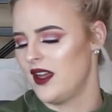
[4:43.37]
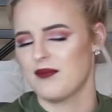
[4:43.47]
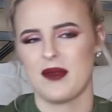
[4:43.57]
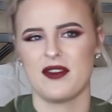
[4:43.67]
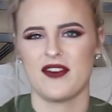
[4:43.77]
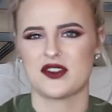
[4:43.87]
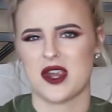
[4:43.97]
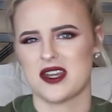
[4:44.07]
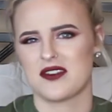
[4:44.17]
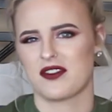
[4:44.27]
Maybe if I
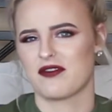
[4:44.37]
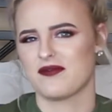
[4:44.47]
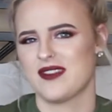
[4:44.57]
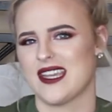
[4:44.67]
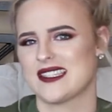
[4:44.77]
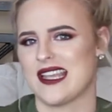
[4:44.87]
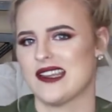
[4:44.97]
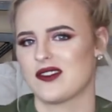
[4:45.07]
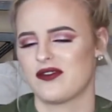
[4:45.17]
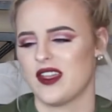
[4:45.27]
tried a different like
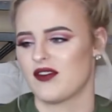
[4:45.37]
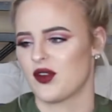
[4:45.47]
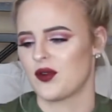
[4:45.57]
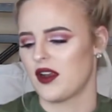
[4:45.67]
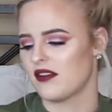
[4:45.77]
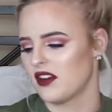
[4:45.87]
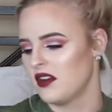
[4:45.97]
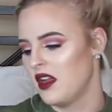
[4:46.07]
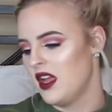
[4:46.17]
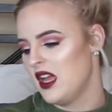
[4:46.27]
scent or flavor or
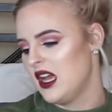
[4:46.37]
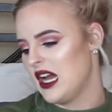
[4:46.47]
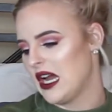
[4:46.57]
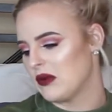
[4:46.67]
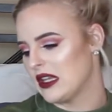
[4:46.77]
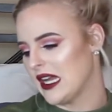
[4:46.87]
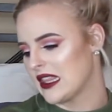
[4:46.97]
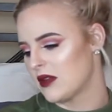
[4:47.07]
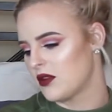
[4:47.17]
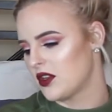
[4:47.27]
whatever, I would
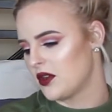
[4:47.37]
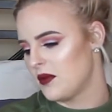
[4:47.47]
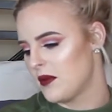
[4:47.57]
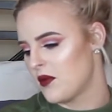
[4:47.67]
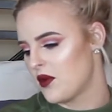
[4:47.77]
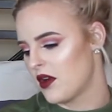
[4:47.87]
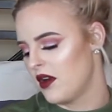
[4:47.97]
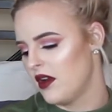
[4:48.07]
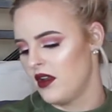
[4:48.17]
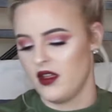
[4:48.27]
like them a little bit more,
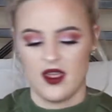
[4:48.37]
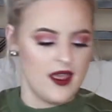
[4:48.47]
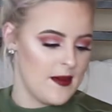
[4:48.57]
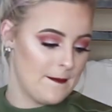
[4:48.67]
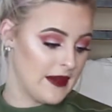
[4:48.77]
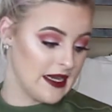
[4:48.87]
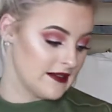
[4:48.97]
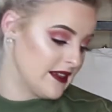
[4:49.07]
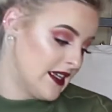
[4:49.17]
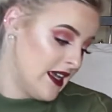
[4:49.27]
but